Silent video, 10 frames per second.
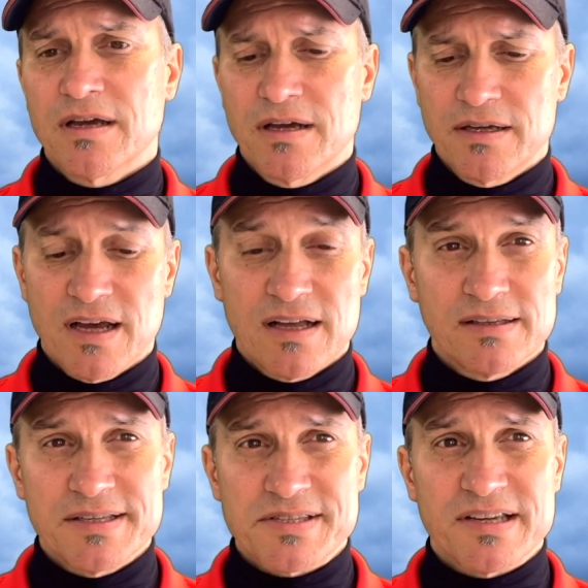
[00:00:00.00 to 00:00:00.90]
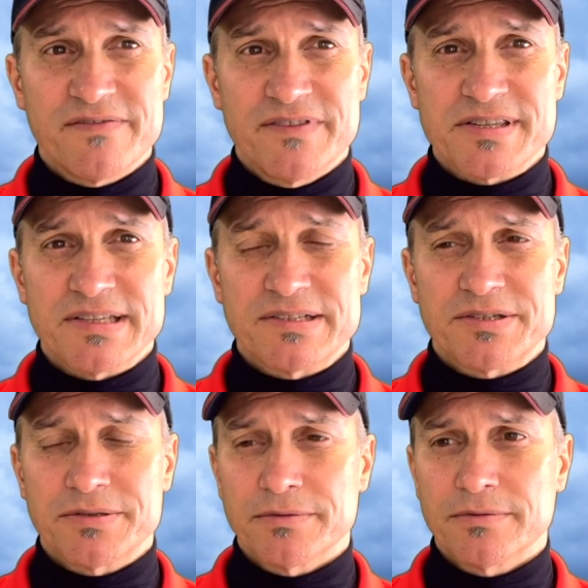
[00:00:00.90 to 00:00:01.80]
Ali's visit
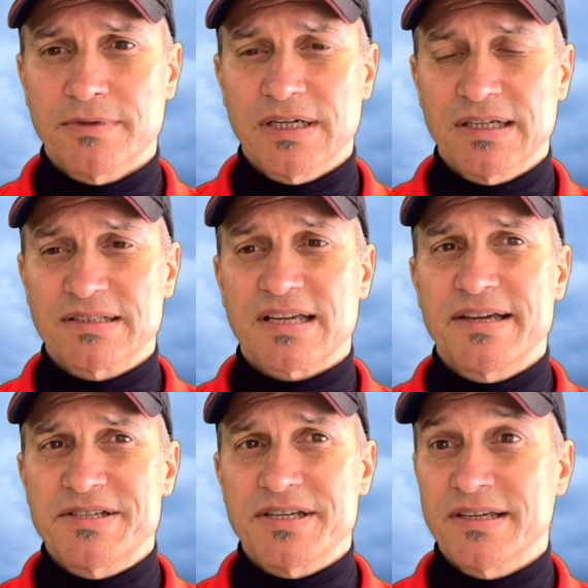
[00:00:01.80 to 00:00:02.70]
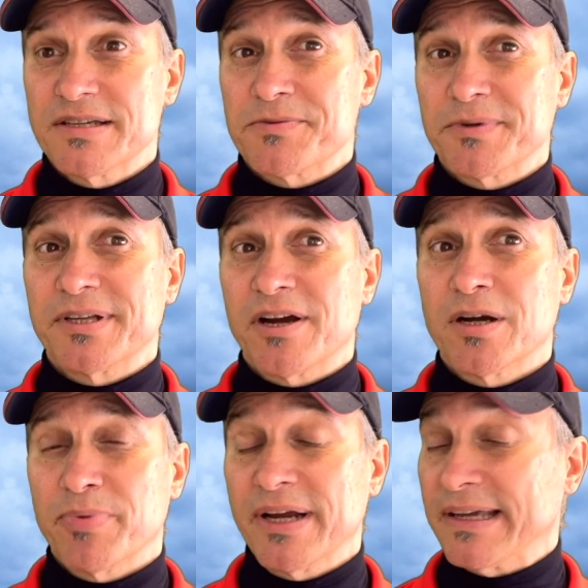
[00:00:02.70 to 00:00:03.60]
to Taiji is really
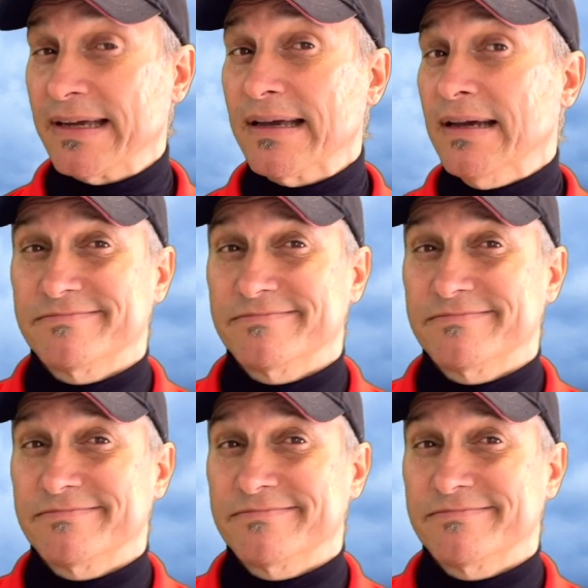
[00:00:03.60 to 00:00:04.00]
heartbreaking.